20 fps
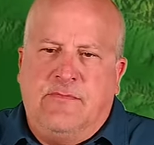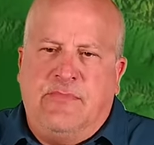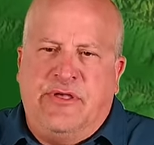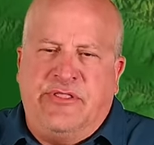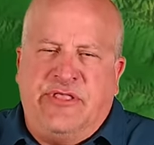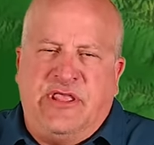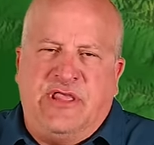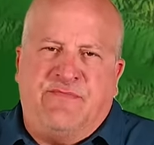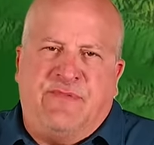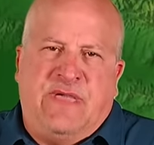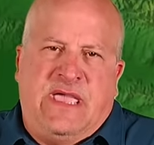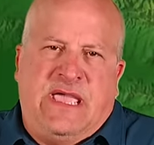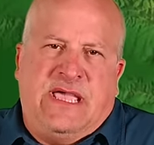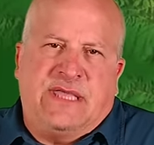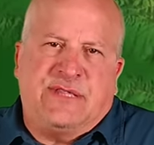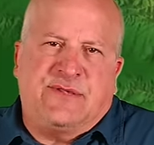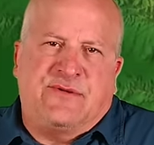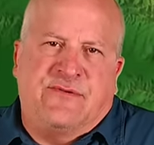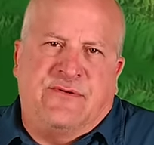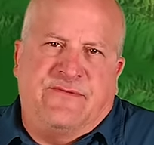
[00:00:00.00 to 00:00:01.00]
but these
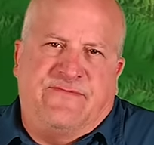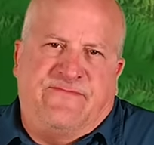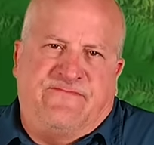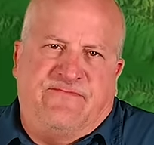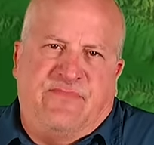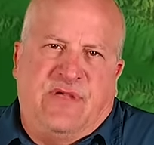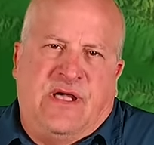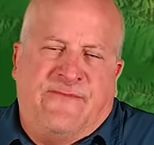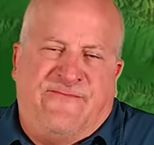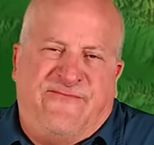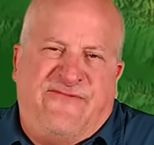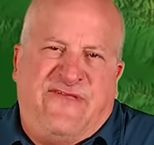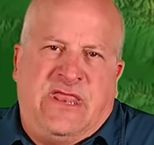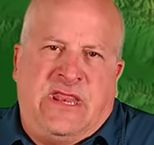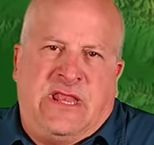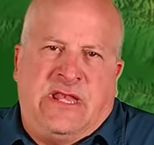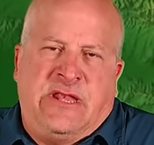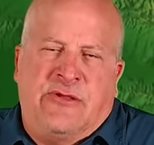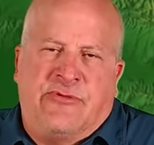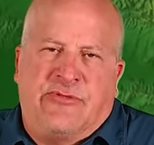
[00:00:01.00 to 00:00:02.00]
bass are up
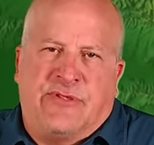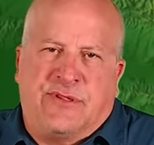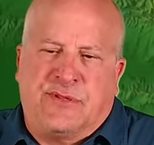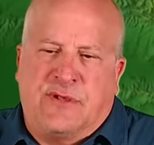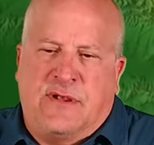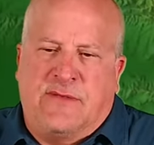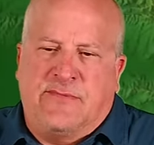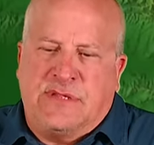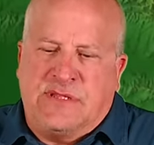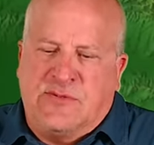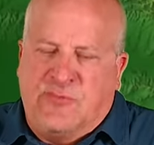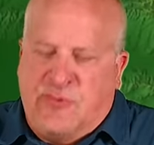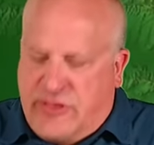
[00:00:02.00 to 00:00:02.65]
feeding near the surface.